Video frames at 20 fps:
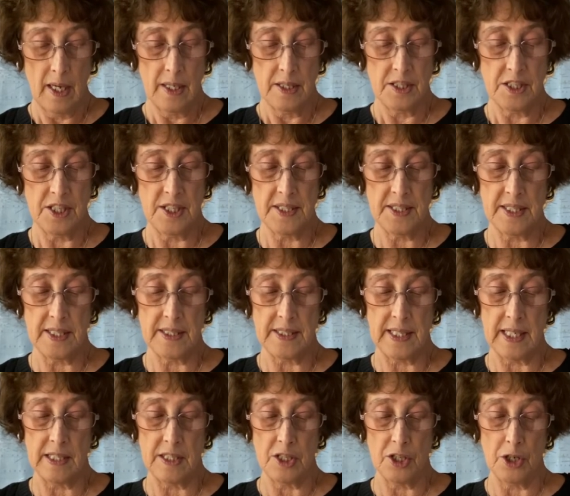Jesus
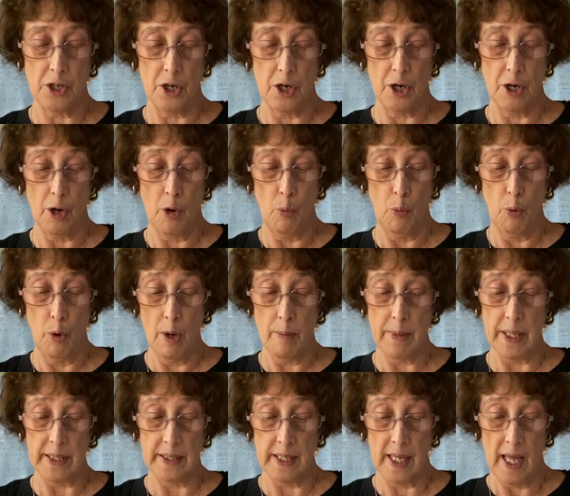said to her,
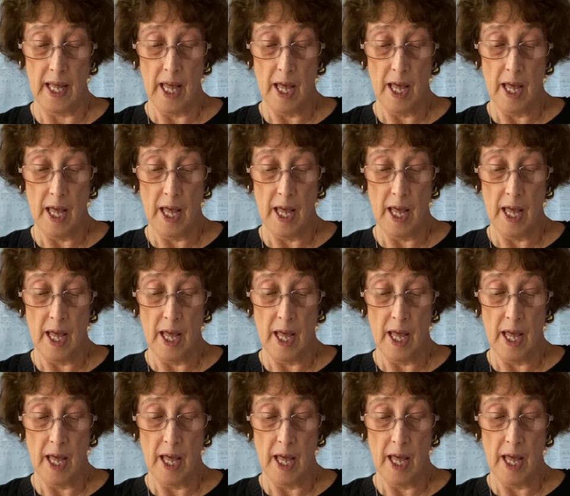Woman,